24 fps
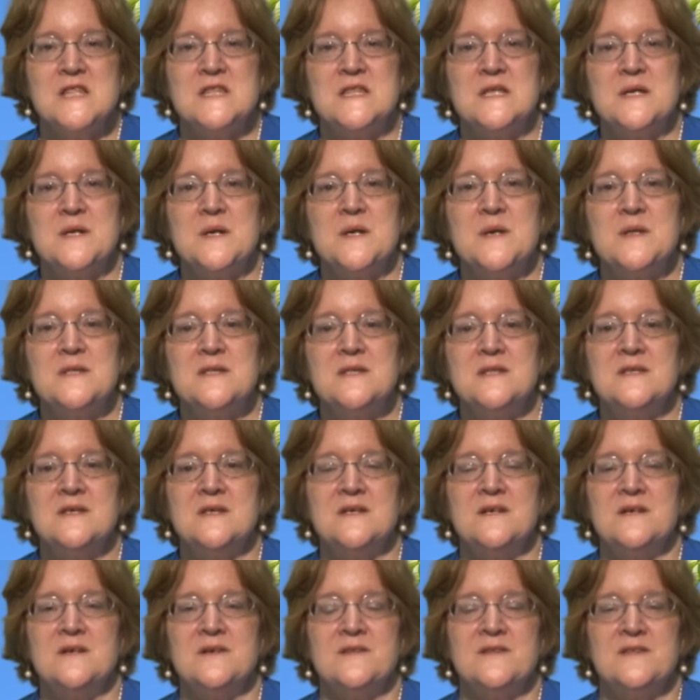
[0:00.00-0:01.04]

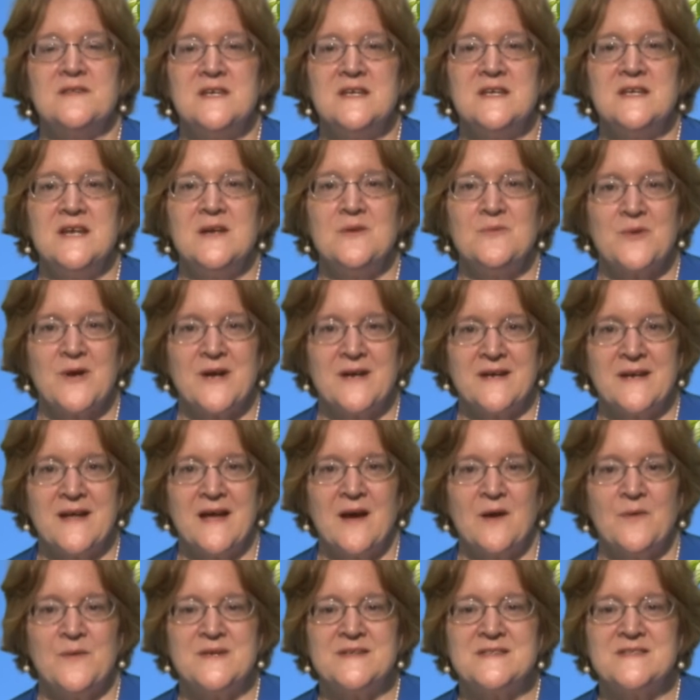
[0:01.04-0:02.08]
The thinking right
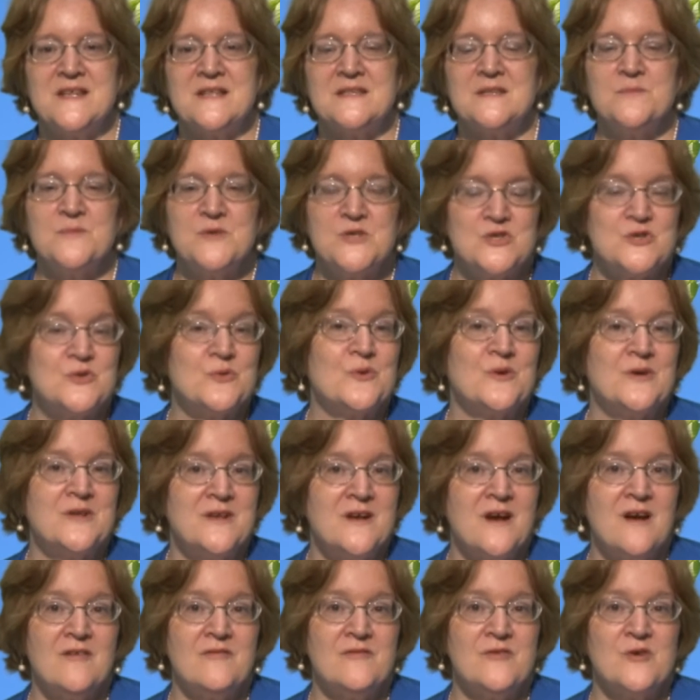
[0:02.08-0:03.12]
now is that the
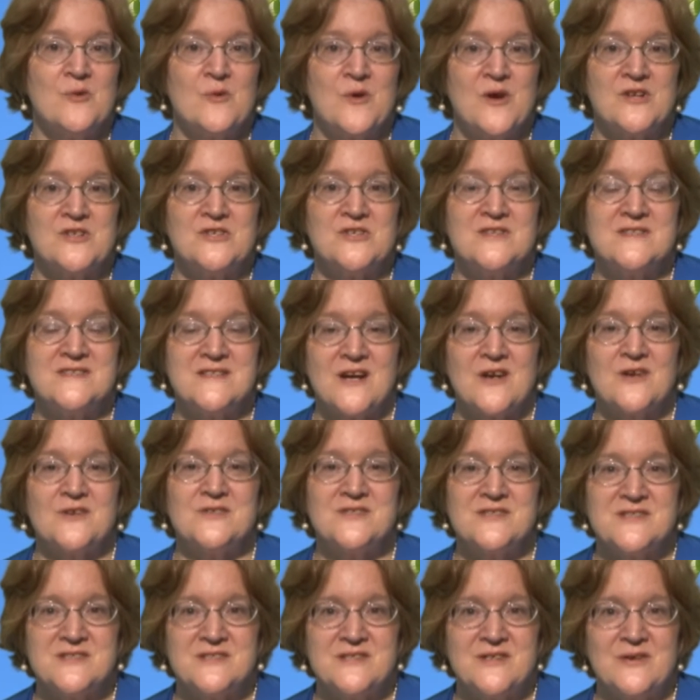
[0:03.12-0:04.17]
majority of the questions are
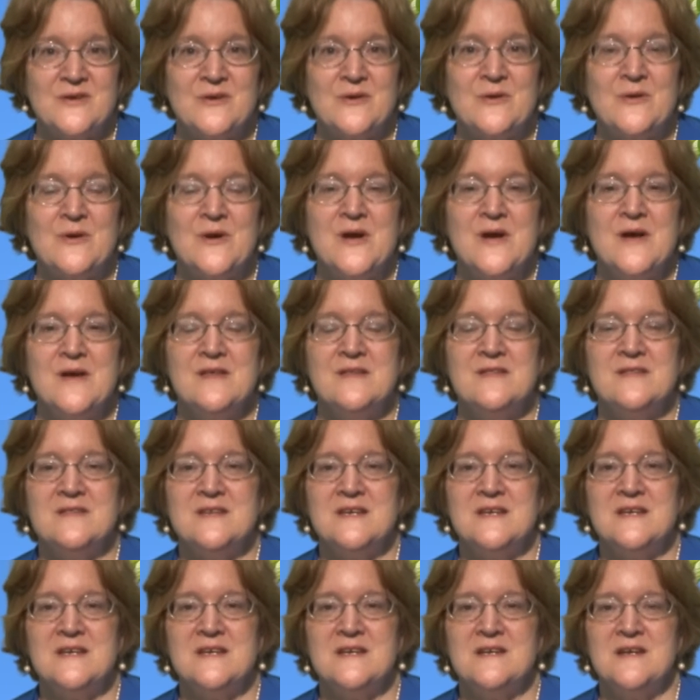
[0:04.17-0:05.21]
still
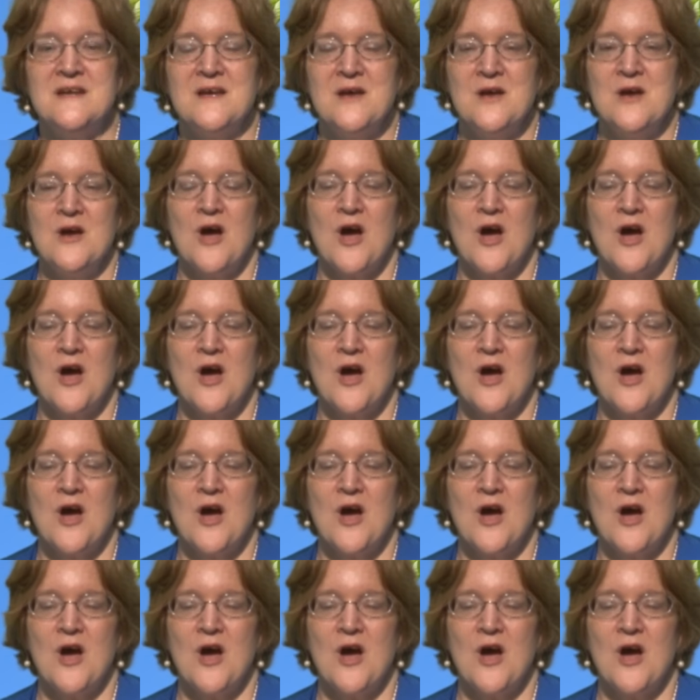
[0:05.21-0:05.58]
the